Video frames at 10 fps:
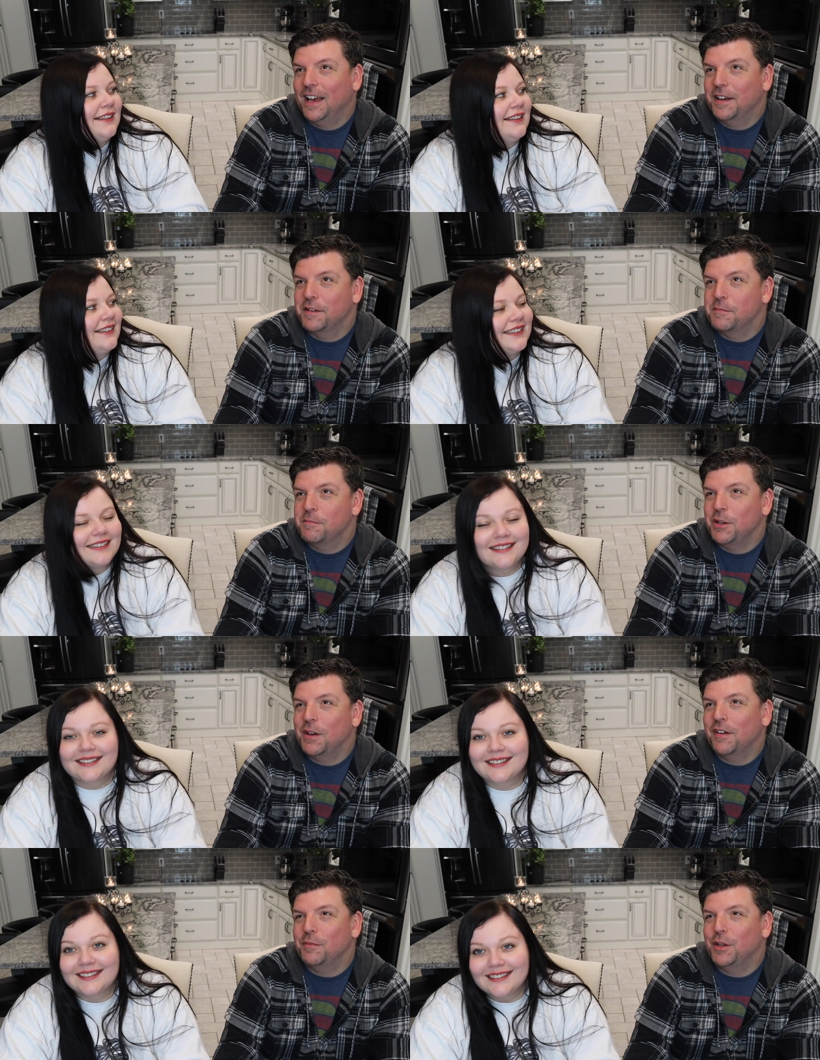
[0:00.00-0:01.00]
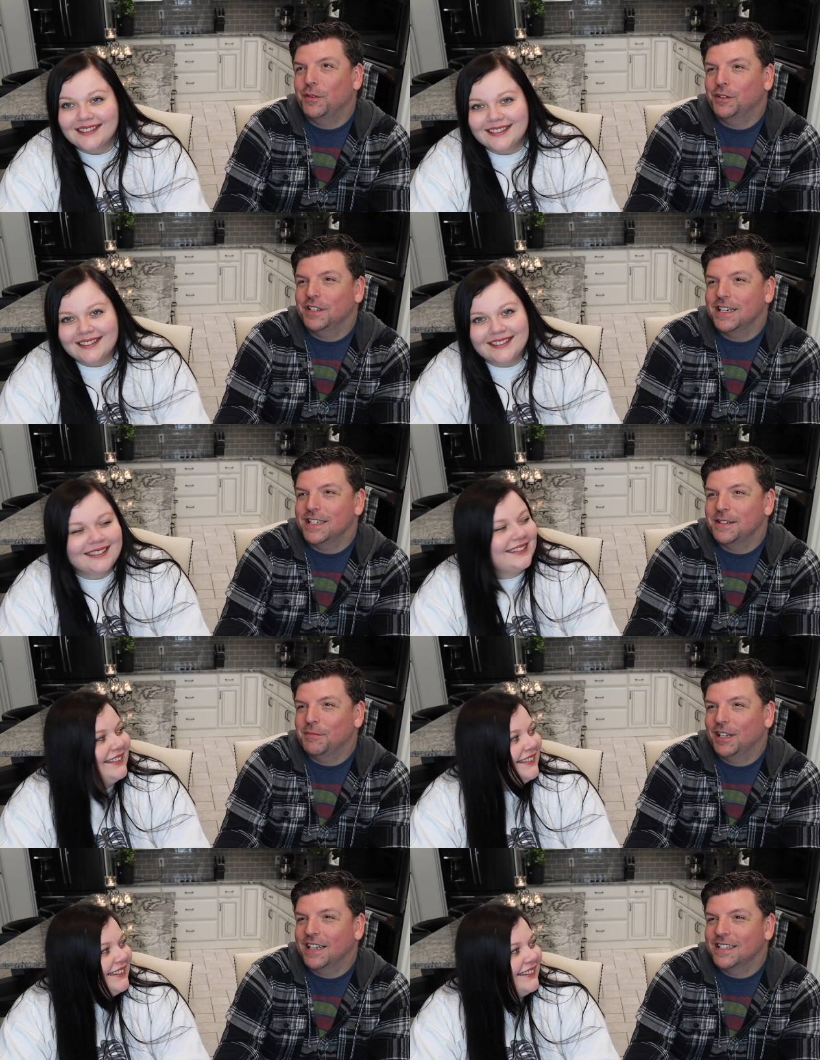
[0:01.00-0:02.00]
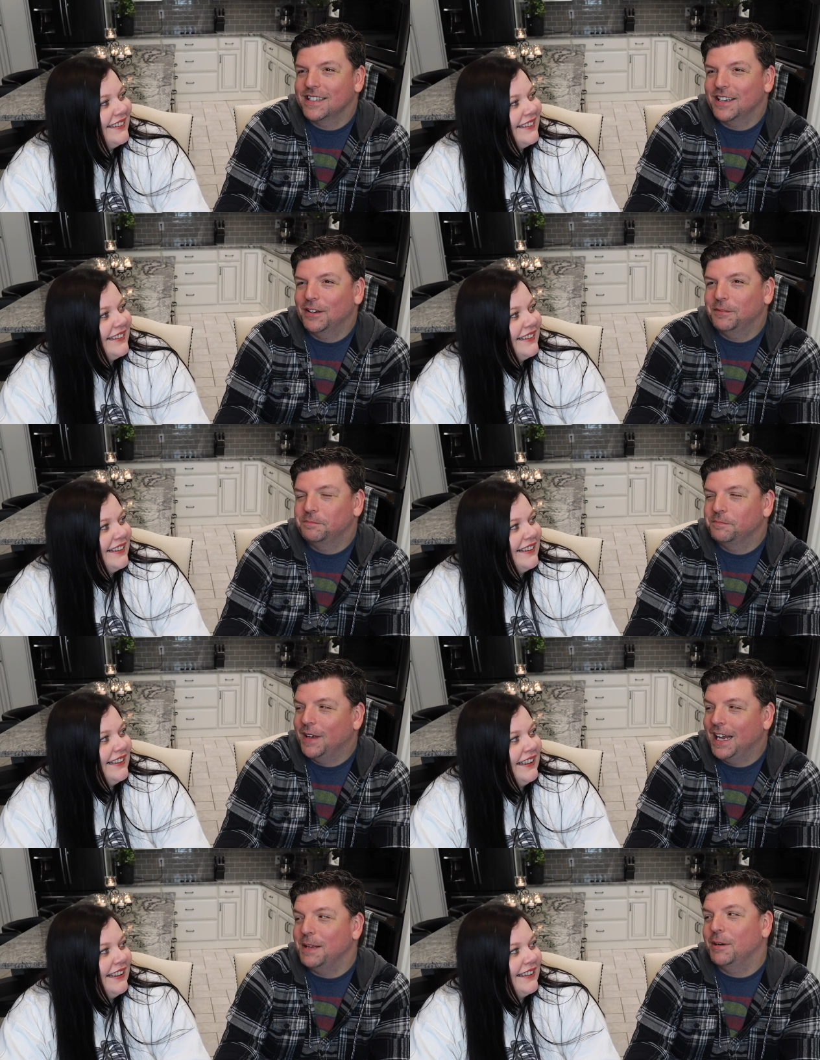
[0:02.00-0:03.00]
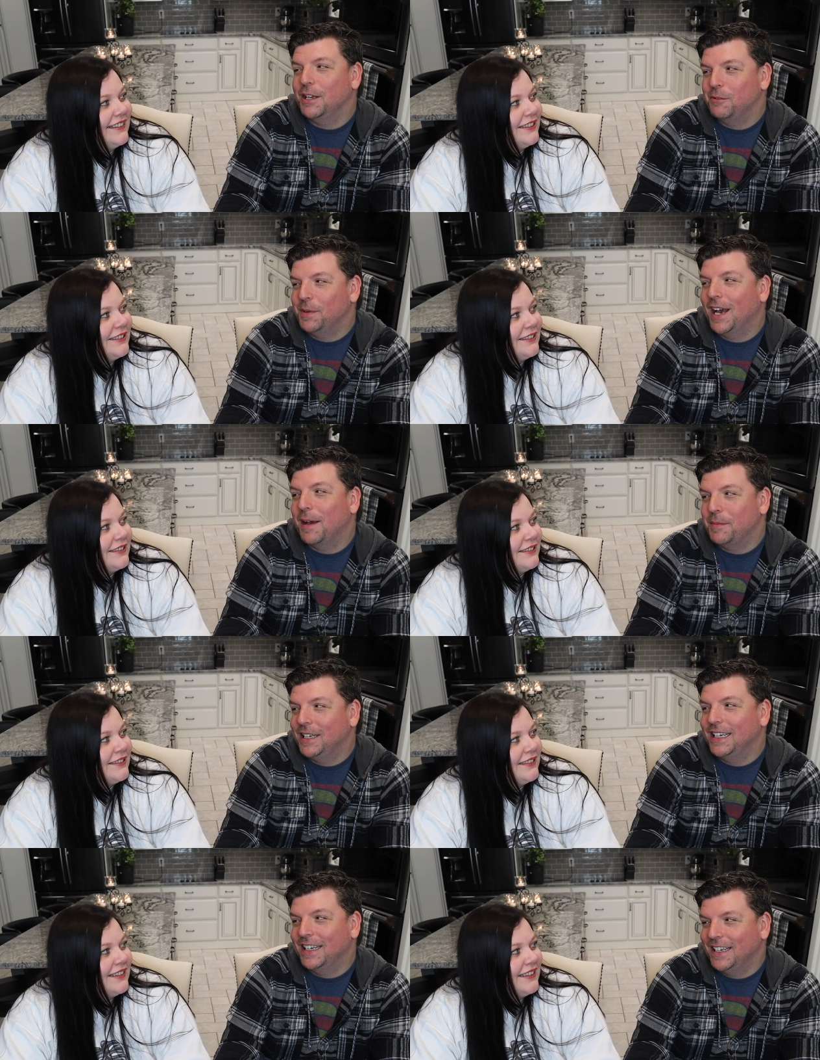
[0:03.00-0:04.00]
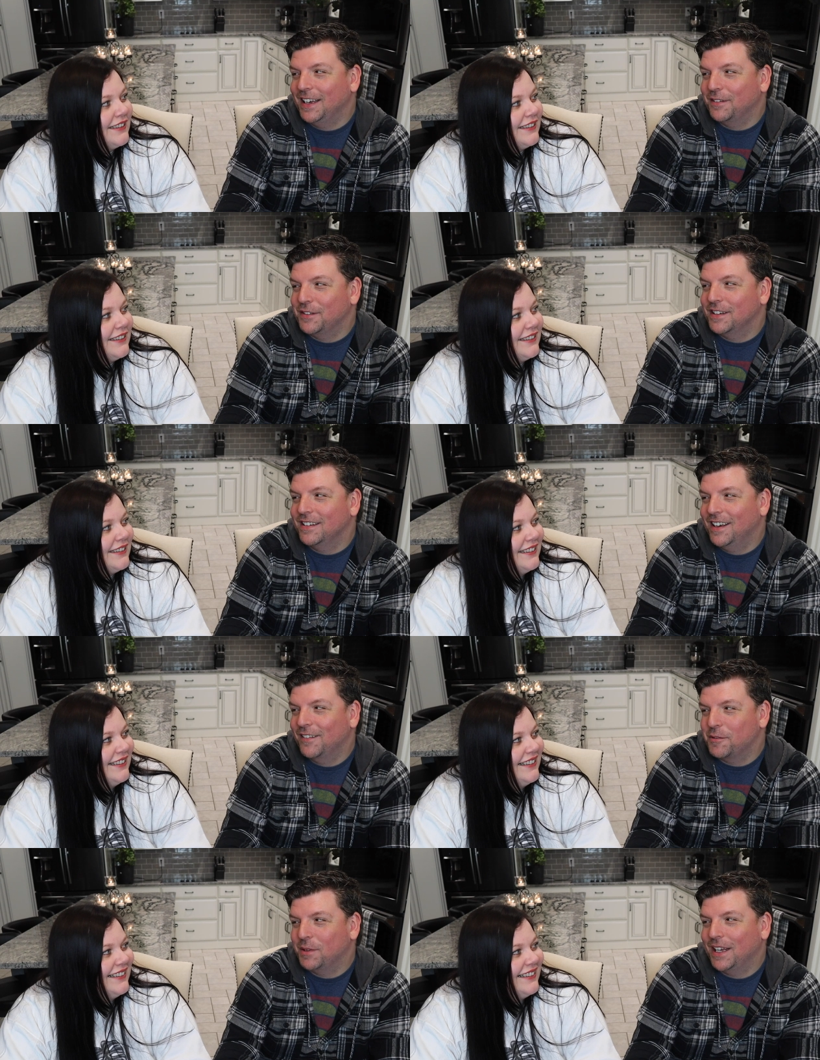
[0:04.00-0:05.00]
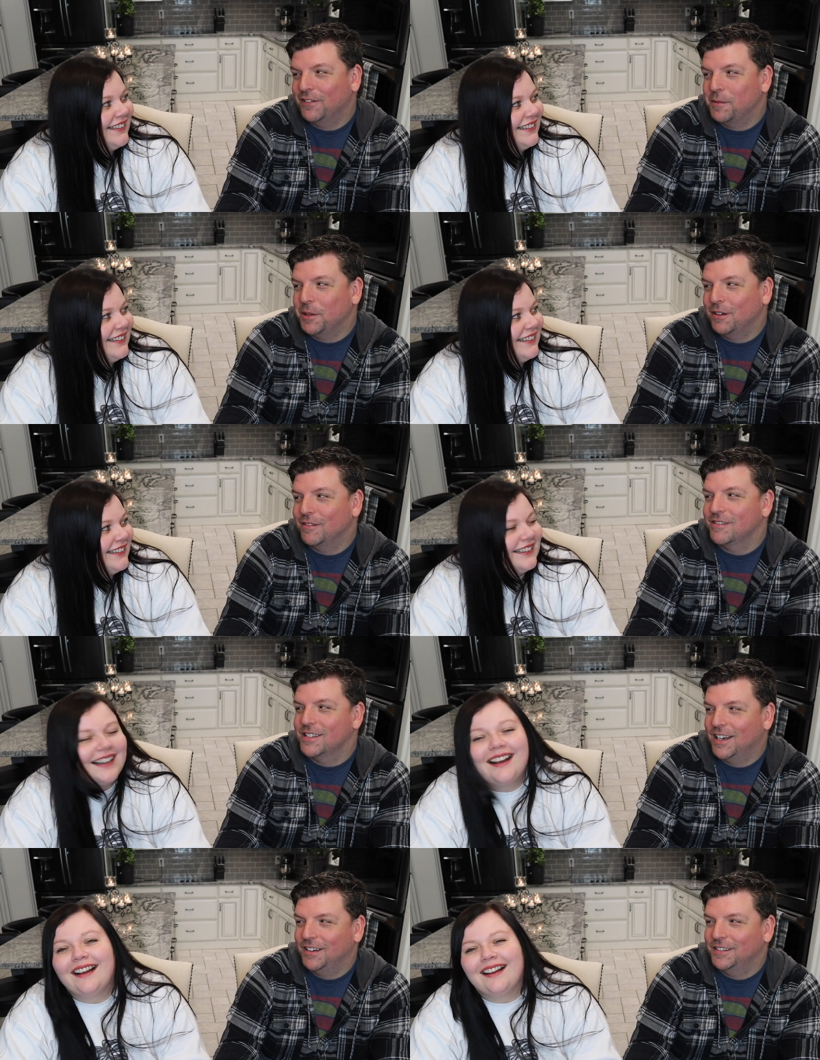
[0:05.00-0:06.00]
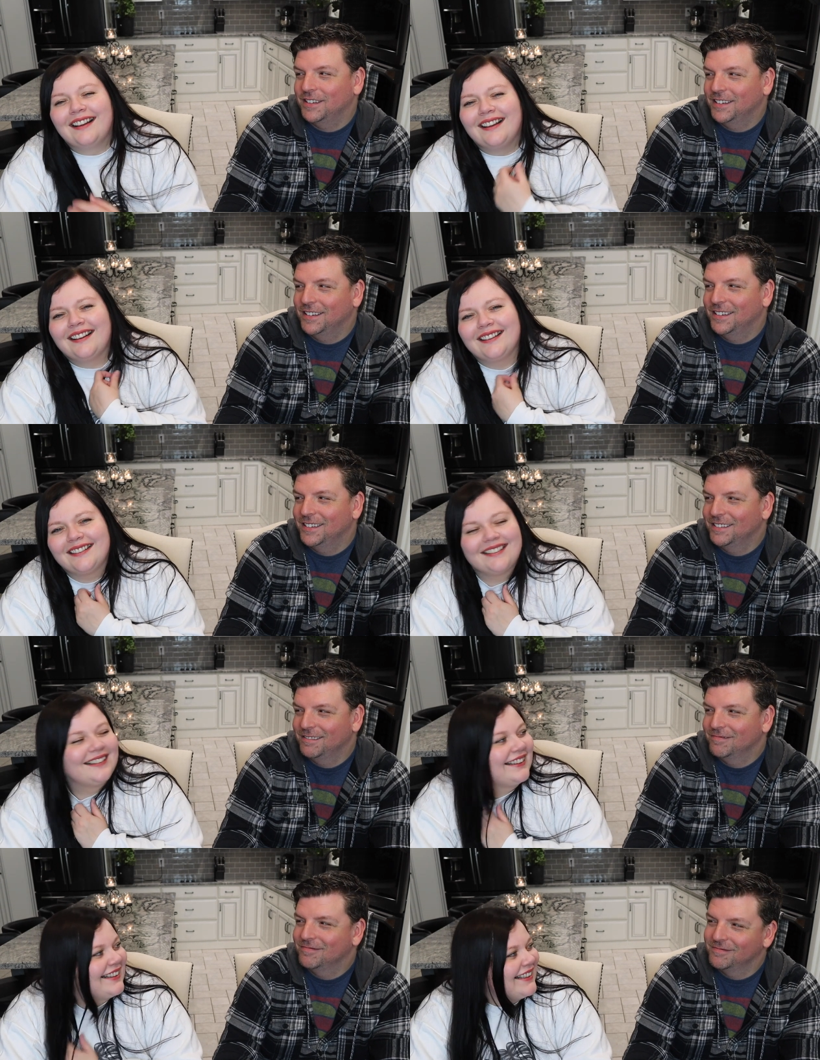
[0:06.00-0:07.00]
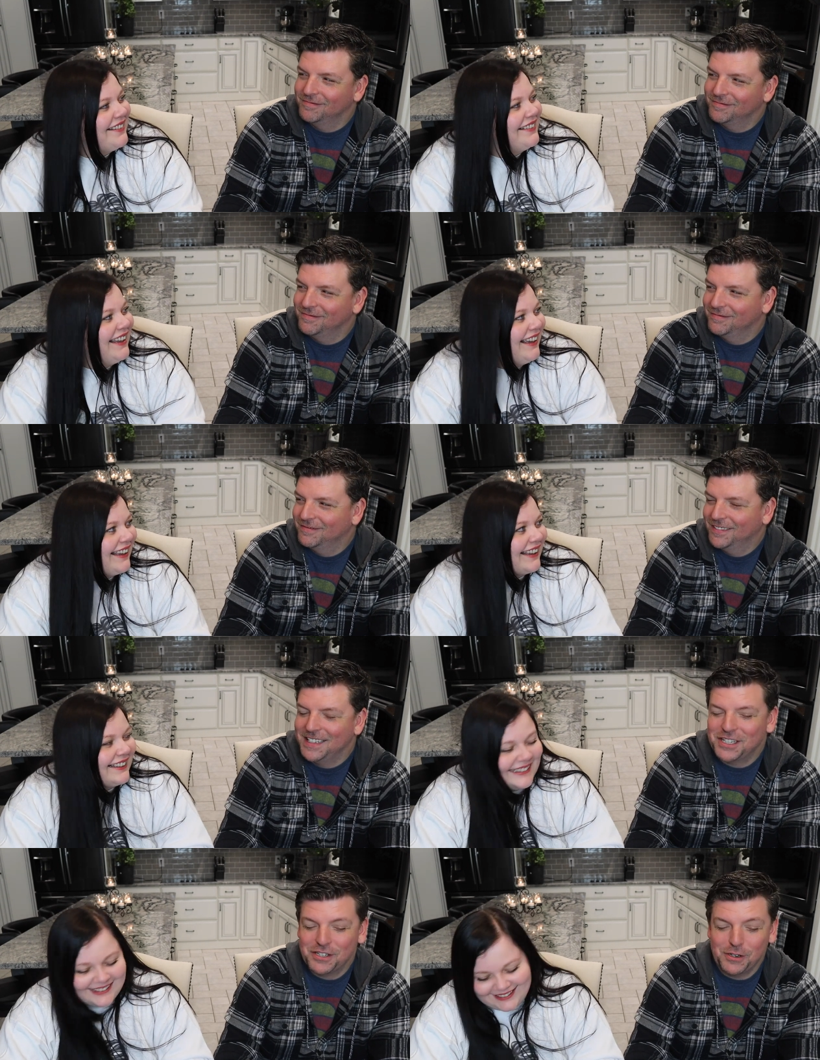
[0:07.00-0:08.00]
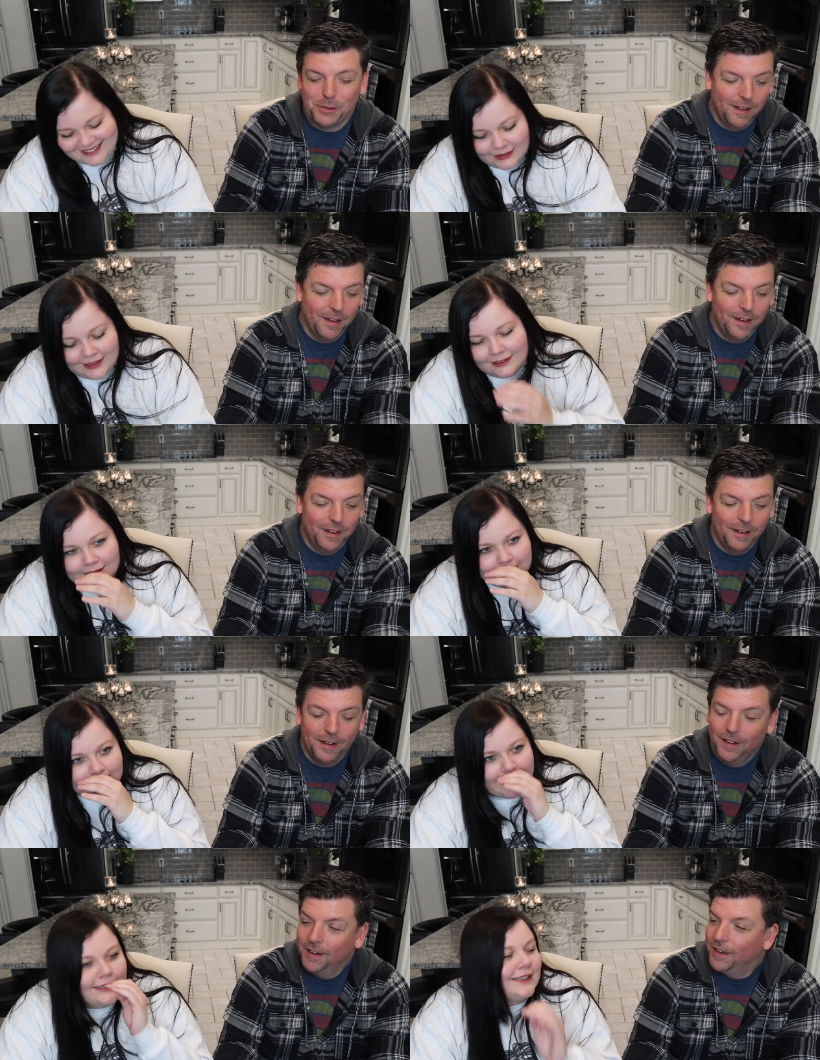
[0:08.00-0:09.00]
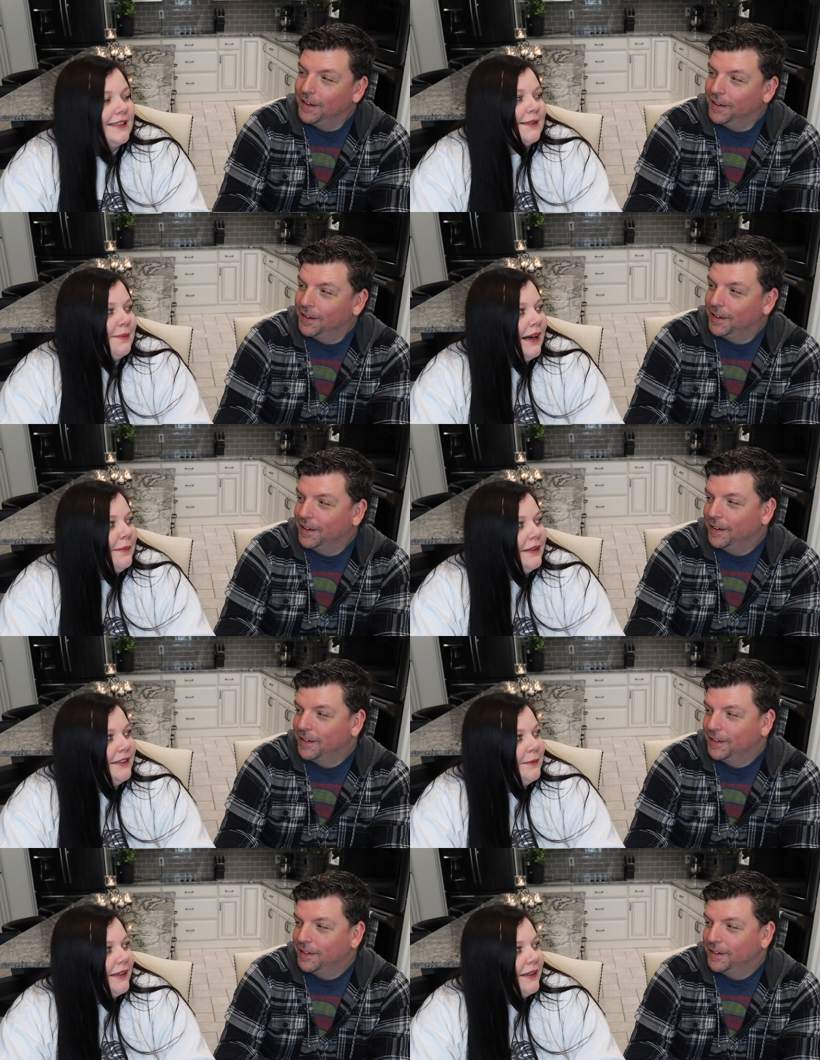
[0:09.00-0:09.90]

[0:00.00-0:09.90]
Speaker 1: Yeah. Like
Speaker 2: But you have beautiful taste in plants, so anybody yeah. would be happy to get a gift of a plant from you. So.
Speaker 1: Ah. That's true. Yeah, this Cercestis is popping. You